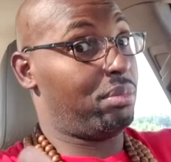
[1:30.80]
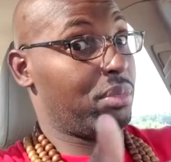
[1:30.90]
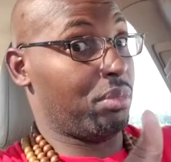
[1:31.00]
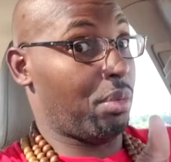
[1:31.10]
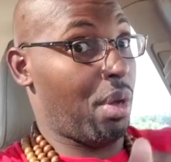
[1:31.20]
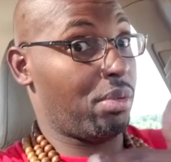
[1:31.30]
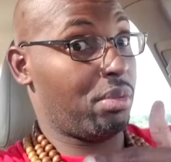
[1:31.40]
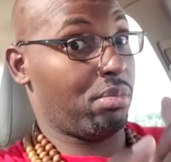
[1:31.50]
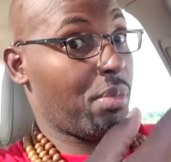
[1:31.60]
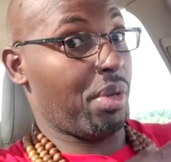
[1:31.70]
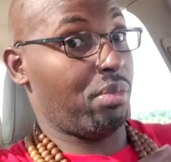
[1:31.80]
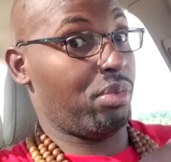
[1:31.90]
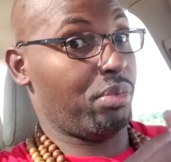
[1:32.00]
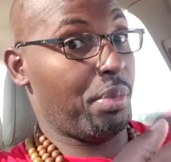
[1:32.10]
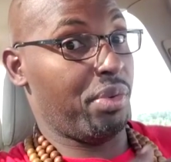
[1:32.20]
Remember
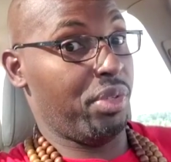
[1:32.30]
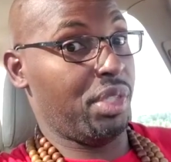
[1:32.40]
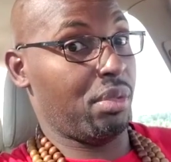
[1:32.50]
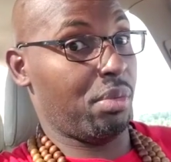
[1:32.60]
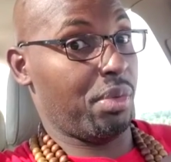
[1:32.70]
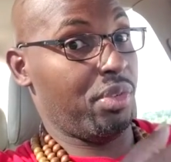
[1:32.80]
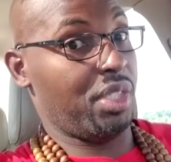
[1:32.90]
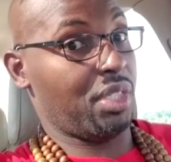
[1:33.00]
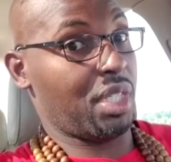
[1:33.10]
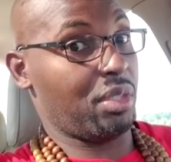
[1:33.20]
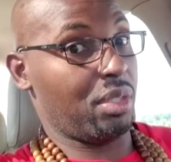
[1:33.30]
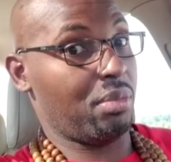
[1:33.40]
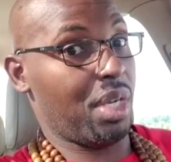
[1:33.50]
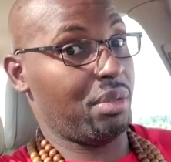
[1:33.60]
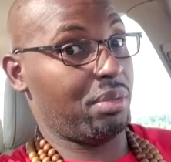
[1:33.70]
the research? Remember the research I told you
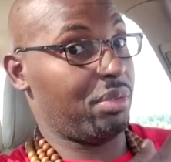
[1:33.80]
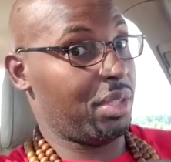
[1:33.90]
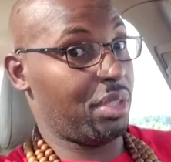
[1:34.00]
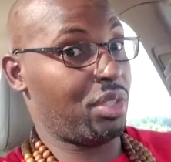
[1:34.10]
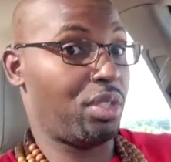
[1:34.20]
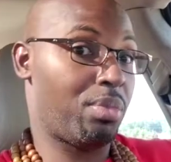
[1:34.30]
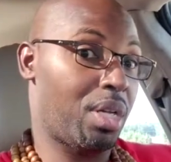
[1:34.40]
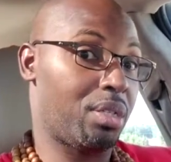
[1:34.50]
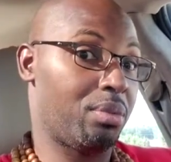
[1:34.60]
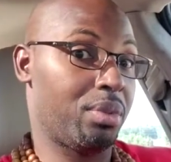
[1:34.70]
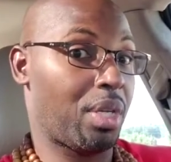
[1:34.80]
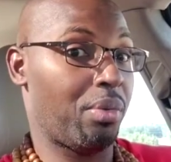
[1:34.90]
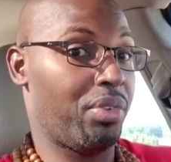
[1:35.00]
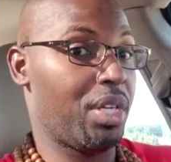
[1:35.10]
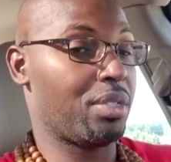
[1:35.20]
about? Research I told you about a couple
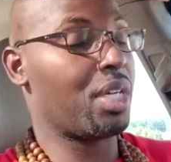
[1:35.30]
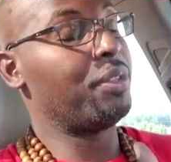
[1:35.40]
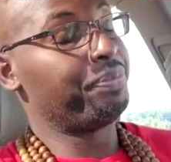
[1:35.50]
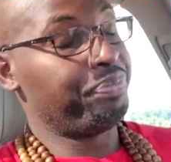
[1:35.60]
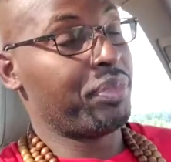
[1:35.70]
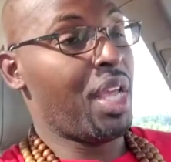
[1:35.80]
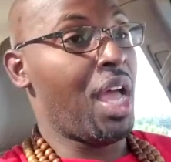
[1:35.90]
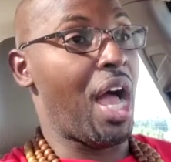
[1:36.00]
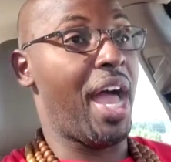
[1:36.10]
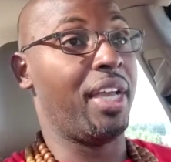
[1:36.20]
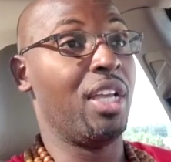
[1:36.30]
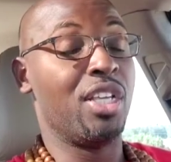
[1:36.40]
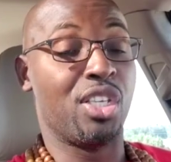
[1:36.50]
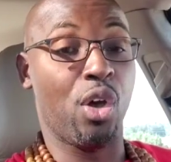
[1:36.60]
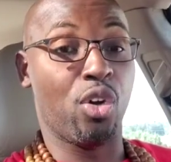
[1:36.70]
of videos ago. All right.
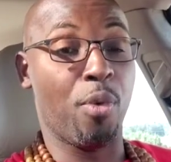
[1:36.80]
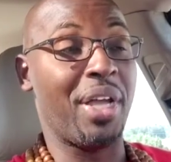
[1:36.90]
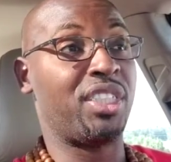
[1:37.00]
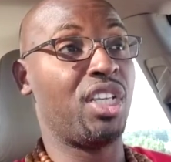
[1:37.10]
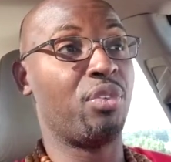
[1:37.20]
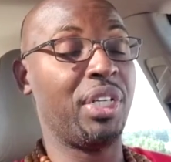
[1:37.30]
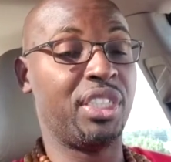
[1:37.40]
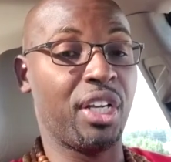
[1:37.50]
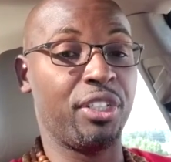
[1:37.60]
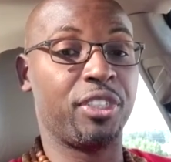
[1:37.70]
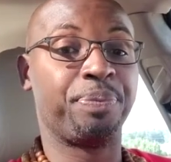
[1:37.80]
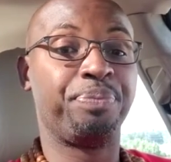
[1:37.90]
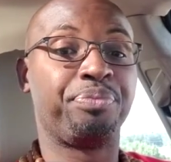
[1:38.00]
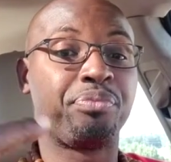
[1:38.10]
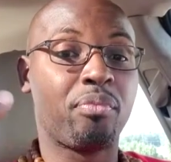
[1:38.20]
So go back to your research.
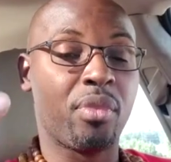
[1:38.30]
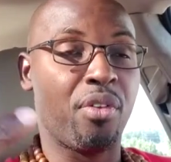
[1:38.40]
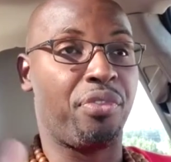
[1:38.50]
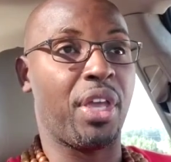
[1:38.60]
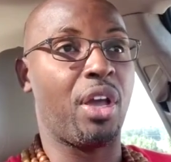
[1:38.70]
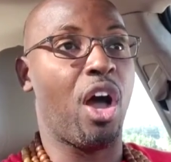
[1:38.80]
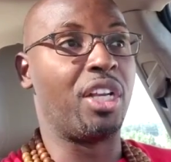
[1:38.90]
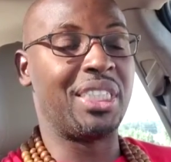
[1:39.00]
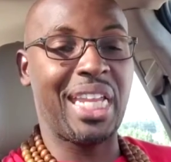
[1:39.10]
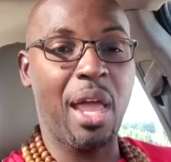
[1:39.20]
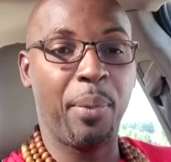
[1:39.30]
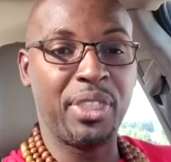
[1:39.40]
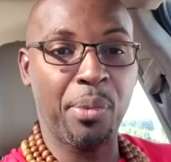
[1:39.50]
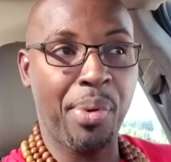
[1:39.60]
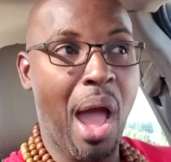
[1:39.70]
Understand what
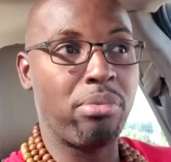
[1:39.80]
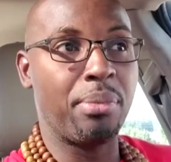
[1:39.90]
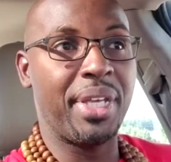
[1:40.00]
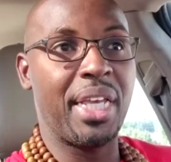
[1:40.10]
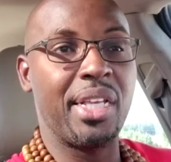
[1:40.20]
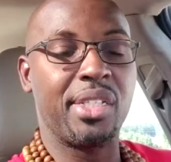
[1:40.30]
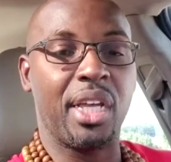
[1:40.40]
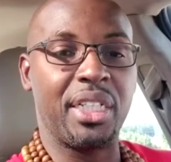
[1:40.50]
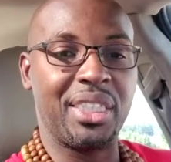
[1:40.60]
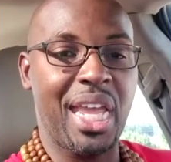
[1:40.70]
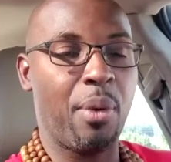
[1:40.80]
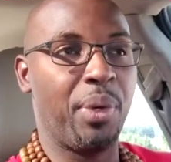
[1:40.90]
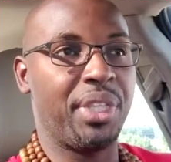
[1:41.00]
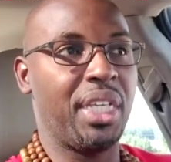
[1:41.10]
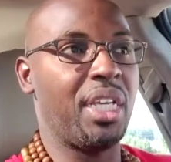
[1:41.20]
your problem is. Understand
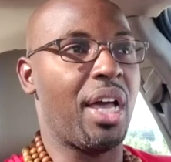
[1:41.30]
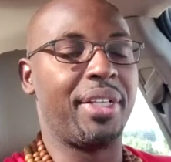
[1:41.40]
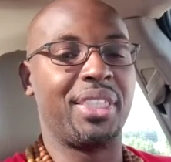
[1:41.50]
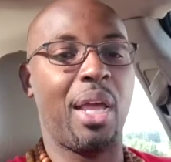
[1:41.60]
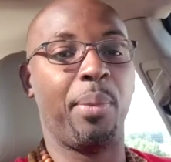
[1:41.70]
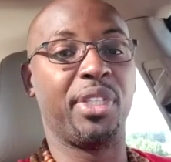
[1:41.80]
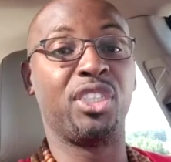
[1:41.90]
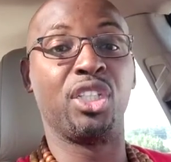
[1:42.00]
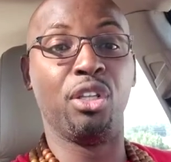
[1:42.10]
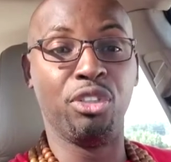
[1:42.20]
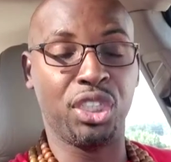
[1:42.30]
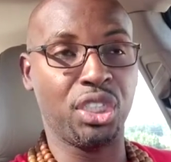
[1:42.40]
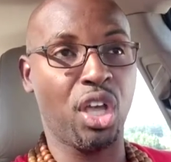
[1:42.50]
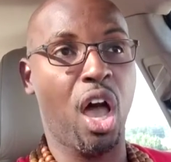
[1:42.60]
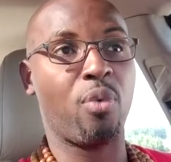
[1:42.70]
what the solutions
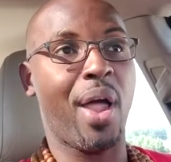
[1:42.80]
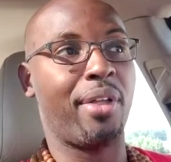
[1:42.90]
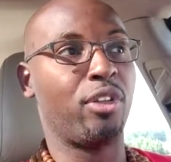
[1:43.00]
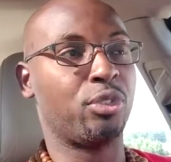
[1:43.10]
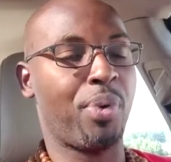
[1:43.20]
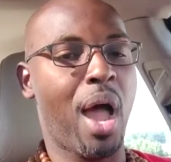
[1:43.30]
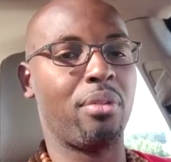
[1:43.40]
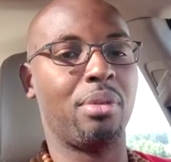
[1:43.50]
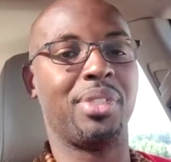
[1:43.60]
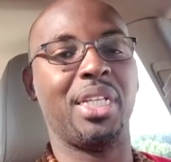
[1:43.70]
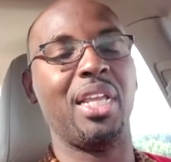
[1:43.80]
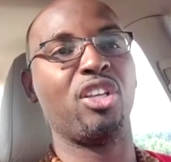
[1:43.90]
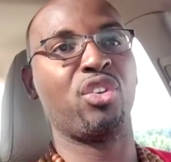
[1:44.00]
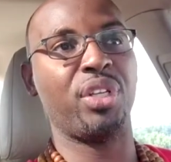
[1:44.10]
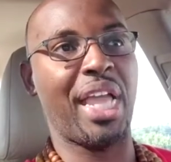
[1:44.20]
are around those problems, and then
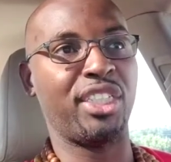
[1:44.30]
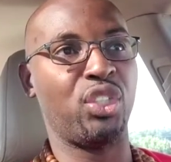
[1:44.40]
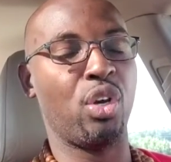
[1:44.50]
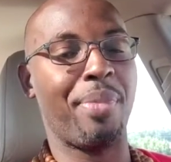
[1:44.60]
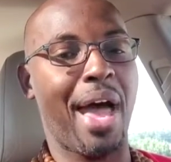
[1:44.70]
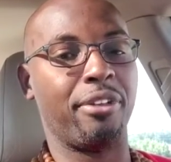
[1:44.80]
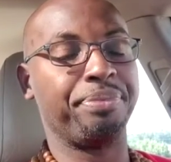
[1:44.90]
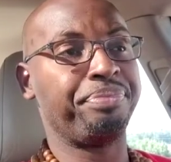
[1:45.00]
create you about